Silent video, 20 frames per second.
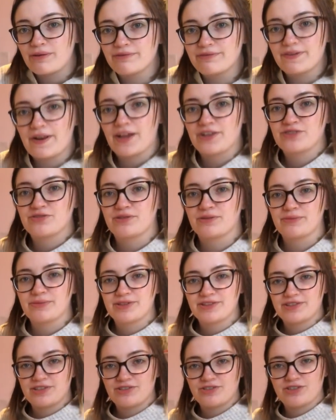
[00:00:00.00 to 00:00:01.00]
unflattering,
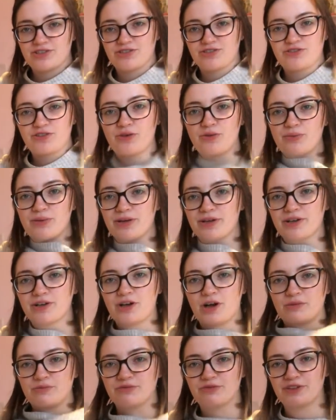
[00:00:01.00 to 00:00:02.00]
but it's literally so big and
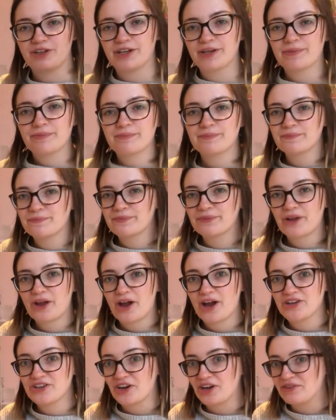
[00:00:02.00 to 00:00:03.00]
comfy,
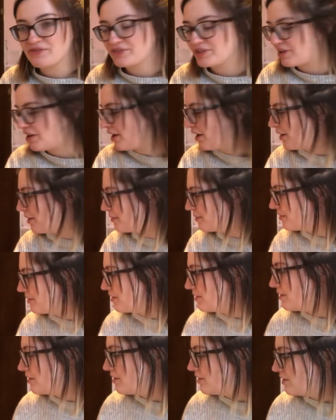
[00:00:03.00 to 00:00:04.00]
I don't even care.
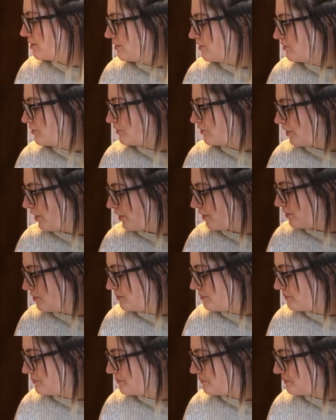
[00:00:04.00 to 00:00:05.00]
So,